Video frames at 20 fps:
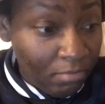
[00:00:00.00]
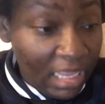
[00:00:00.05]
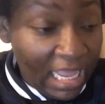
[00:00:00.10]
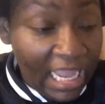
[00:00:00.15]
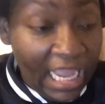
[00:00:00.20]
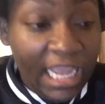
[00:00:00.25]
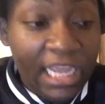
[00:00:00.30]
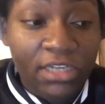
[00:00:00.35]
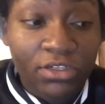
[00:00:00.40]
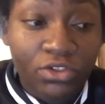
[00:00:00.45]

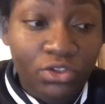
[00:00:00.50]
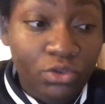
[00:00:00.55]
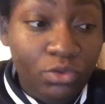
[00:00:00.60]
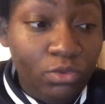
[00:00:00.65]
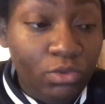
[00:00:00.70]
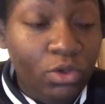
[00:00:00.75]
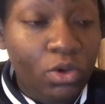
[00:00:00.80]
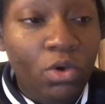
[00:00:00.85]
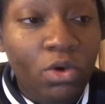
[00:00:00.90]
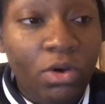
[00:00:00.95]
Andrew,
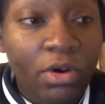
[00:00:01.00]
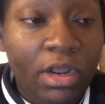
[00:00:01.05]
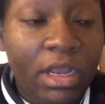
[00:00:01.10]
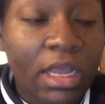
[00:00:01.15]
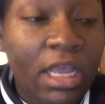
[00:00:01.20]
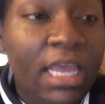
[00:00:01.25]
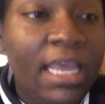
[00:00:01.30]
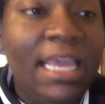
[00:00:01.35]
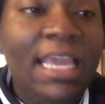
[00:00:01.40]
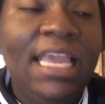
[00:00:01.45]

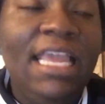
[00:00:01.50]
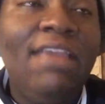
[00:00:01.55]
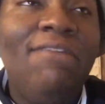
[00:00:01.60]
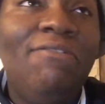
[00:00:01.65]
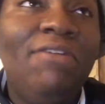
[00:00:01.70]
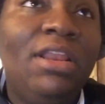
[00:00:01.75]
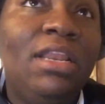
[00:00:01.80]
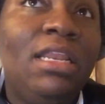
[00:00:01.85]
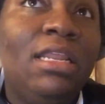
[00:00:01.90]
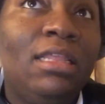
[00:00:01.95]
Laura,
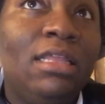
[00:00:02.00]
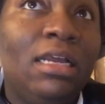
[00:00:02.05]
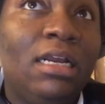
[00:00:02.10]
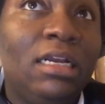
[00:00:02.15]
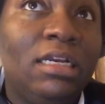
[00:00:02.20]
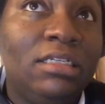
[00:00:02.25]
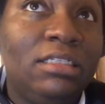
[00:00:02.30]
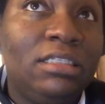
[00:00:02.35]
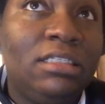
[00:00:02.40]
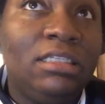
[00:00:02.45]
even
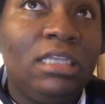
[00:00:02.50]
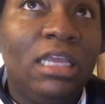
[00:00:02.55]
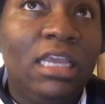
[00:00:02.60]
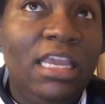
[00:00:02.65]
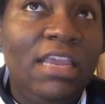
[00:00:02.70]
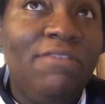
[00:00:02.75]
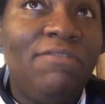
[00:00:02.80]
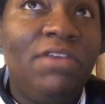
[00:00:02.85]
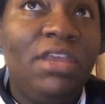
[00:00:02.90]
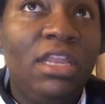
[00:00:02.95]
her,
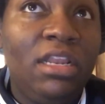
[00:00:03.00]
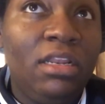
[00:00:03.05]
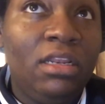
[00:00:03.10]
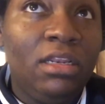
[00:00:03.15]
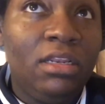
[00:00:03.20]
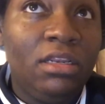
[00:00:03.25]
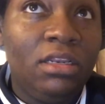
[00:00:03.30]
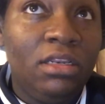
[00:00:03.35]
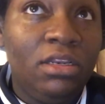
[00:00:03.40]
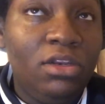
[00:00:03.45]

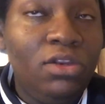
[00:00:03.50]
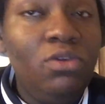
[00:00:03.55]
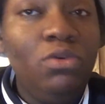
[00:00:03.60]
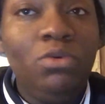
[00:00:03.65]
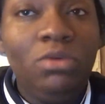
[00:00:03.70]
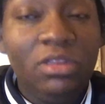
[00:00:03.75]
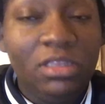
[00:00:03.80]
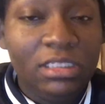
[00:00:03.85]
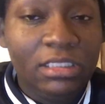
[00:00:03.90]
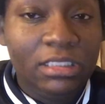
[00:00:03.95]
even
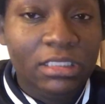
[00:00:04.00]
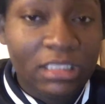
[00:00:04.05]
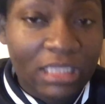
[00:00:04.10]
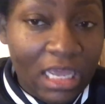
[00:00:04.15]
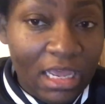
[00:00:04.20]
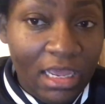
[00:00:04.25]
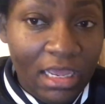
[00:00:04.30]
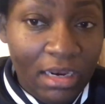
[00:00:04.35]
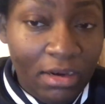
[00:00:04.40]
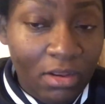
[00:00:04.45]
Luke, the
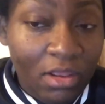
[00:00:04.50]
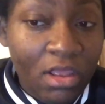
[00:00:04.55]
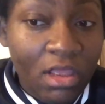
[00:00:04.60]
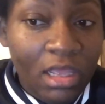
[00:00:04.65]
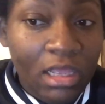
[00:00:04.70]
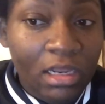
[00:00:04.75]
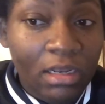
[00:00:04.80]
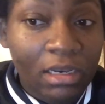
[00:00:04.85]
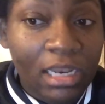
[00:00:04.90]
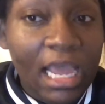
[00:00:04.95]
son,
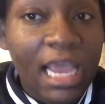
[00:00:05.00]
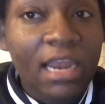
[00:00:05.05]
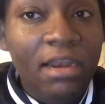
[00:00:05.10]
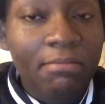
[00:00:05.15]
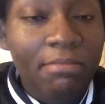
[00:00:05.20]
lied